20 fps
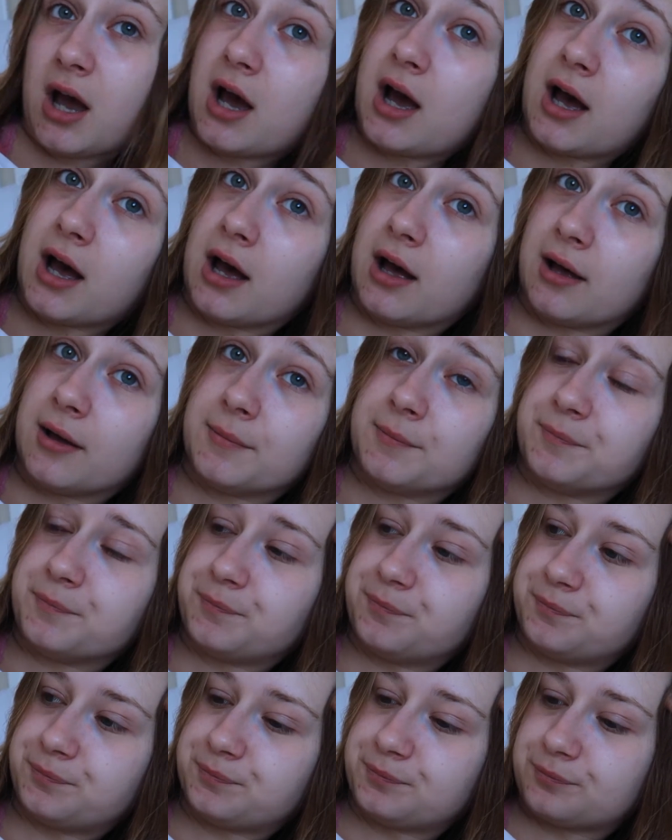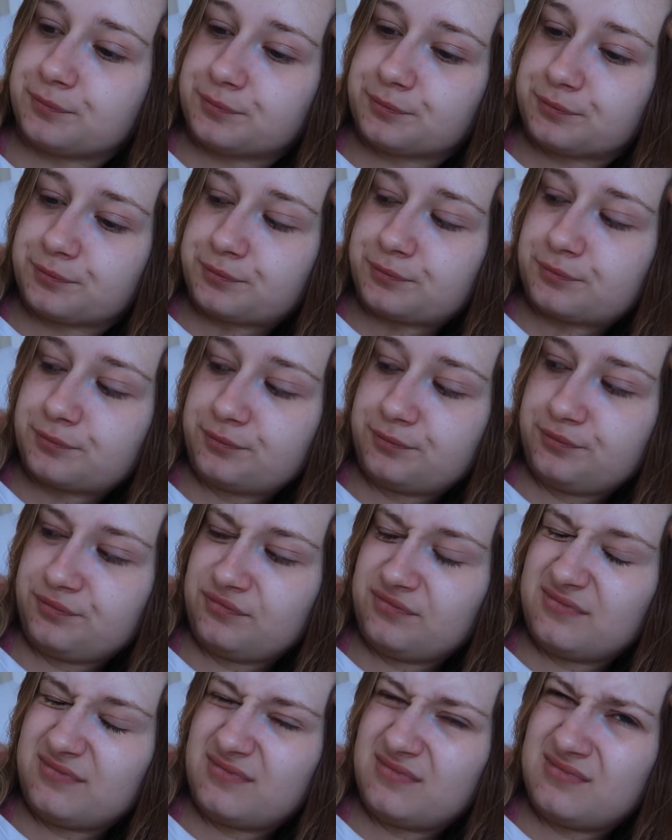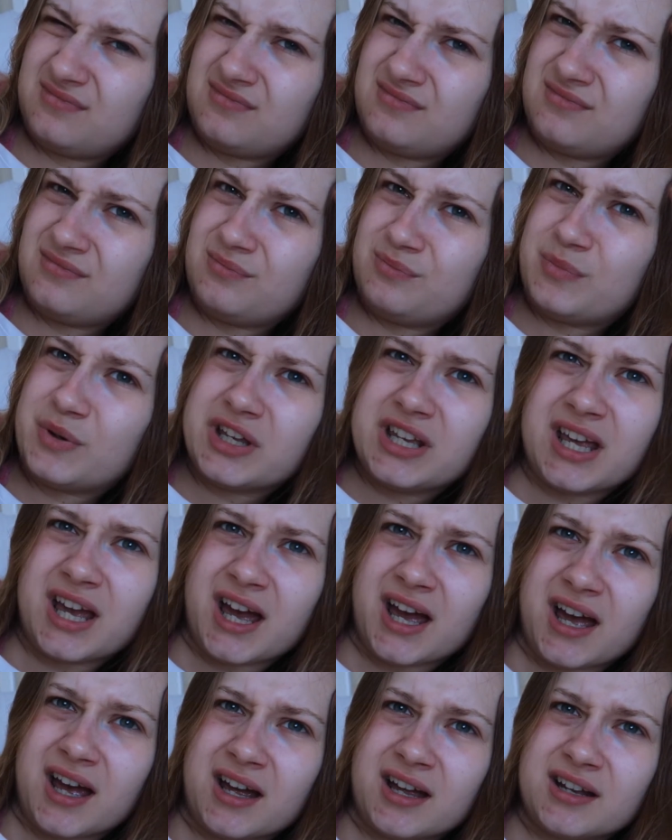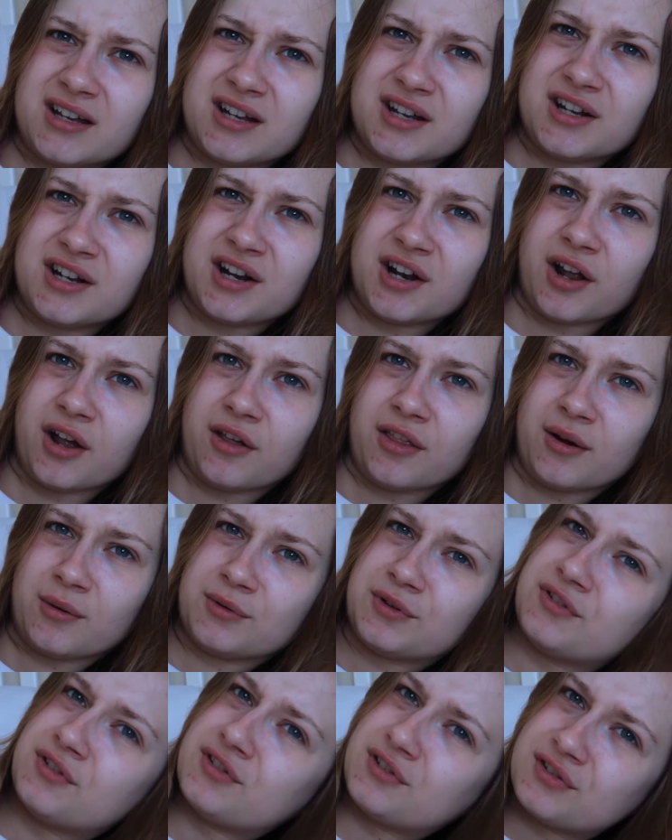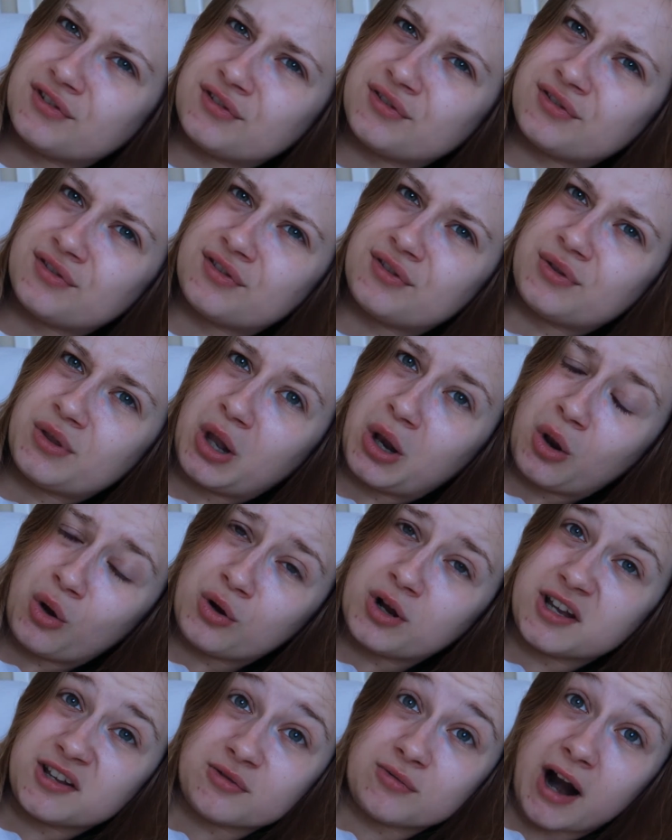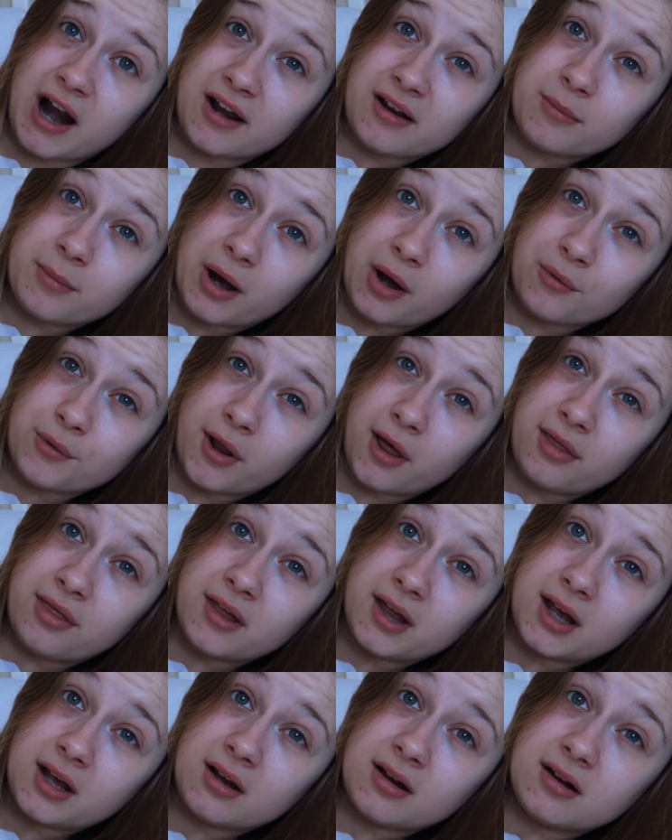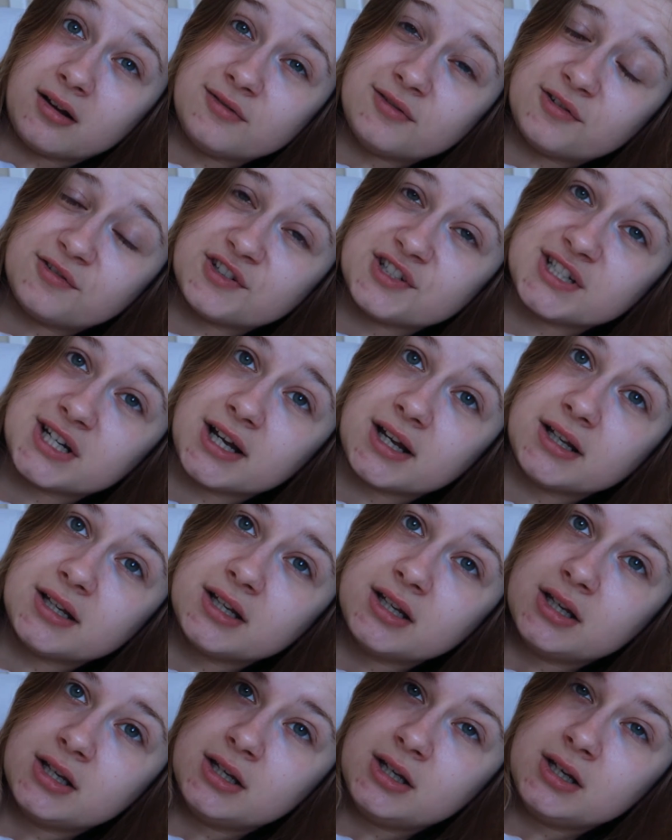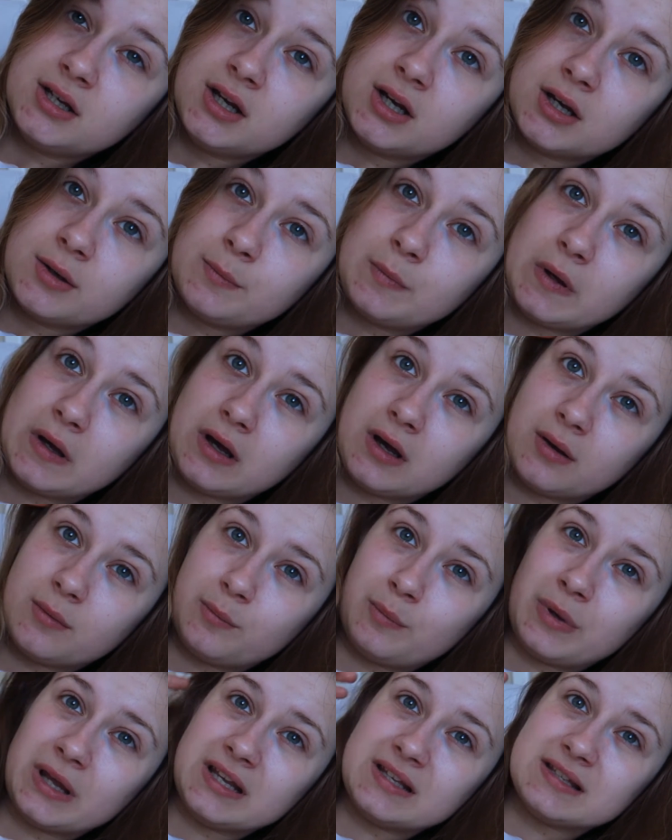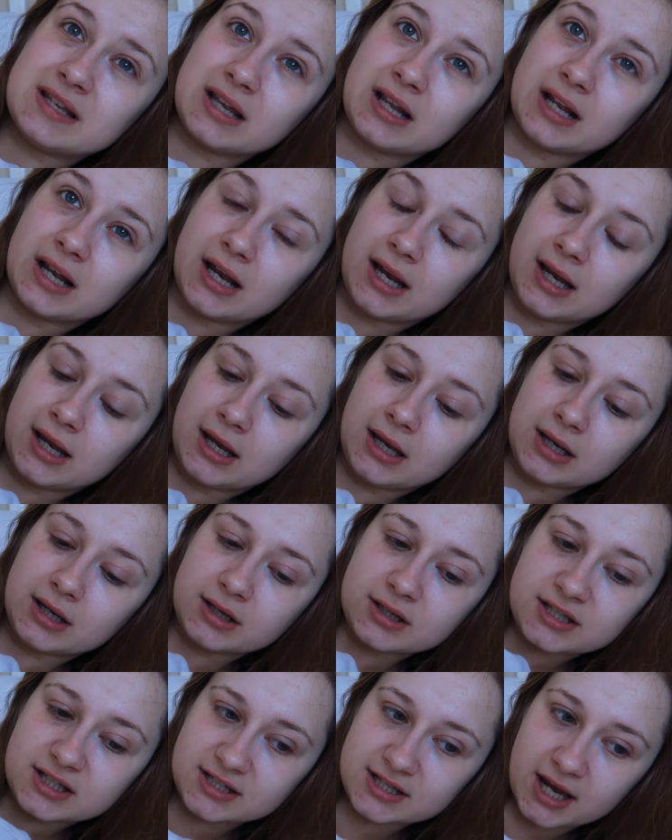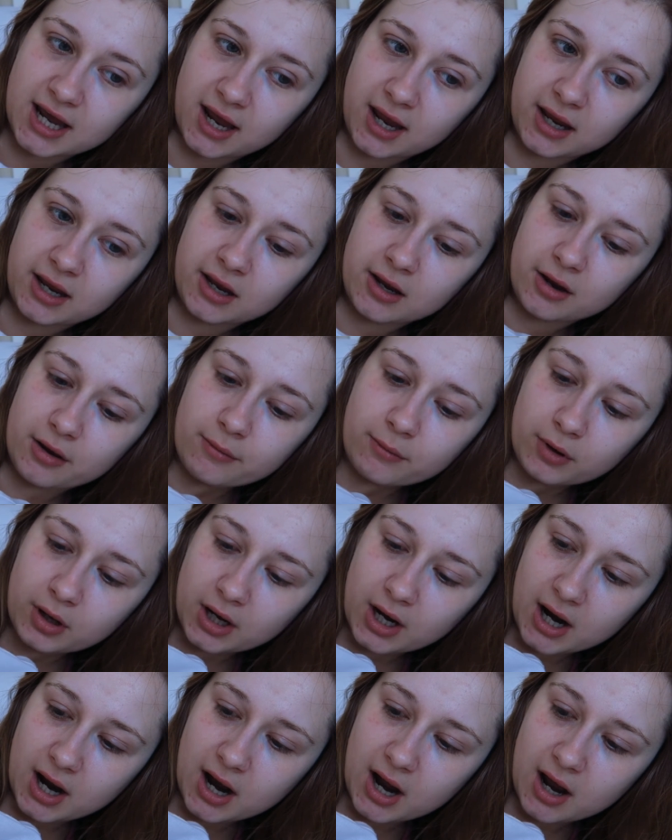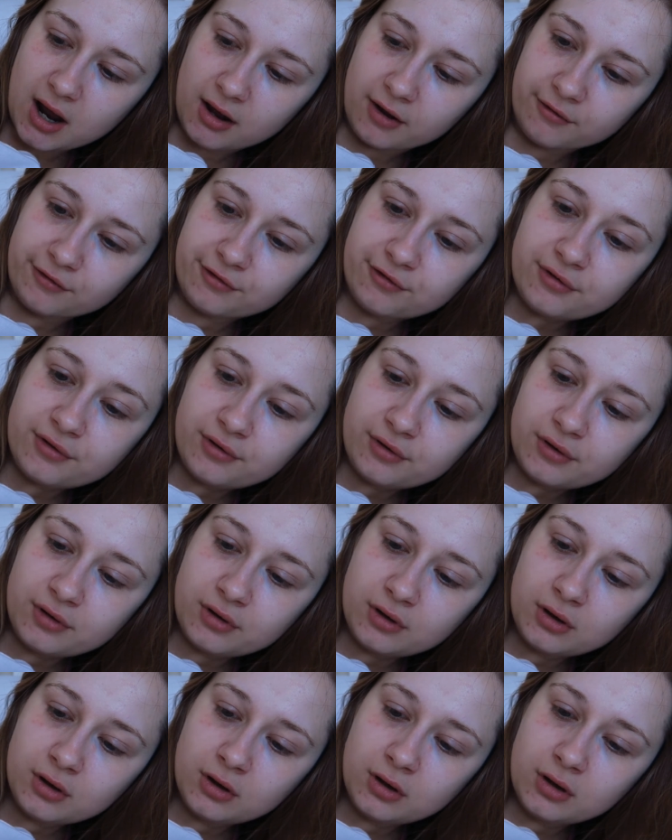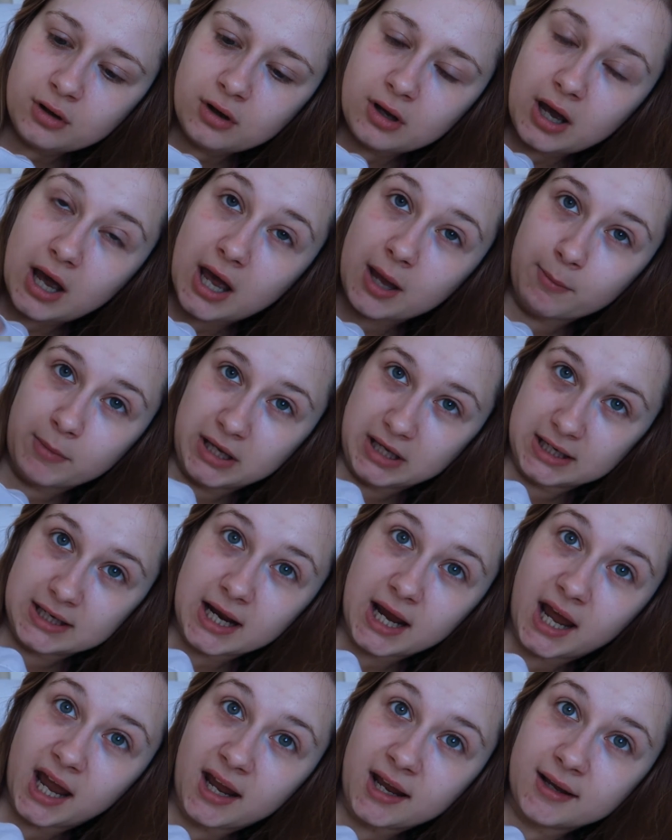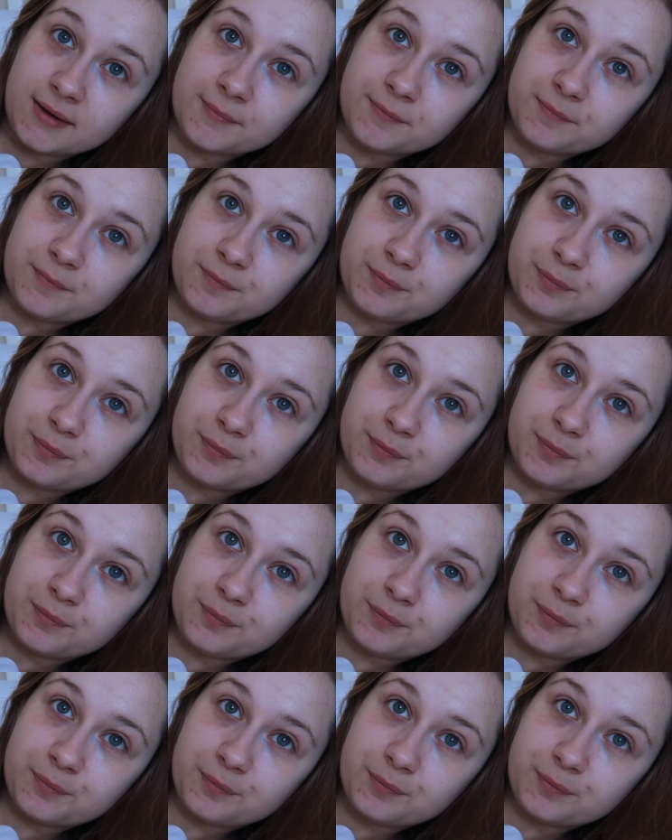But yeah, I don't know, that was the longest rant about nothing I've ever done. But basically, today I'm gonna have a me day.